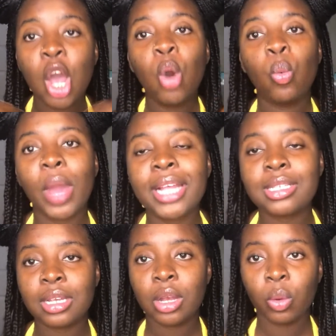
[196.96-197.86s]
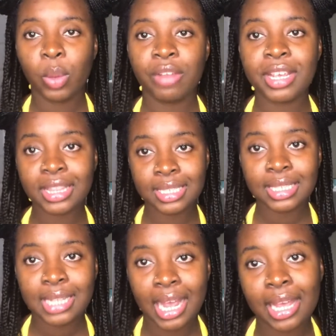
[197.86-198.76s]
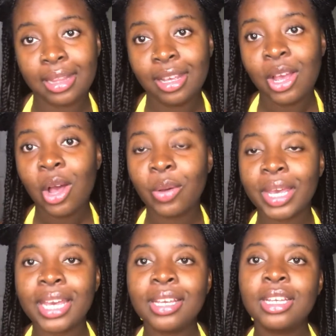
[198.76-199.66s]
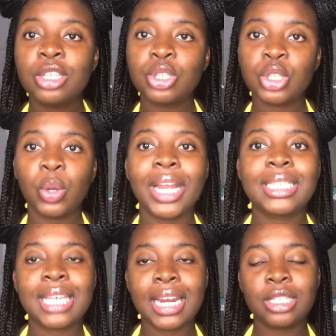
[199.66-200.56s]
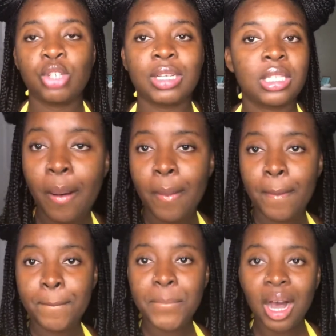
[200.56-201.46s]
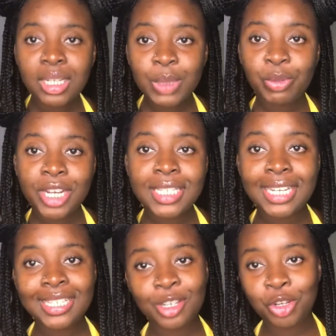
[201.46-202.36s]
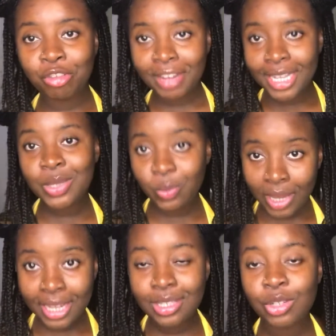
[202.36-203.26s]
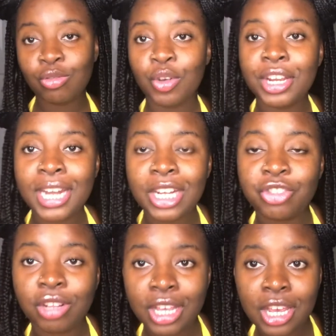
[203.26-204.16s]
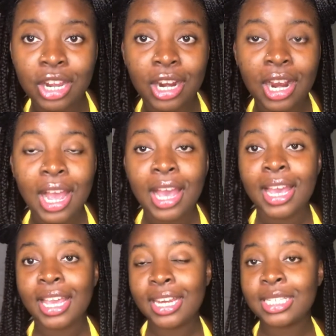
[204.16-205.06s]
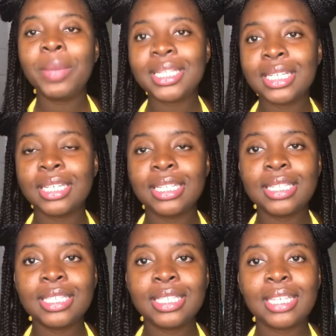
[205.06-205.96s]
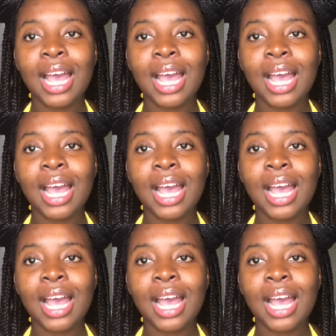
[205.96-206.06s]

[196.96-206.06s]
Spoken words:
with wearing this style. Okay, so let's get into it. Box braids is a great way to grow your natural hair. It is maintenance.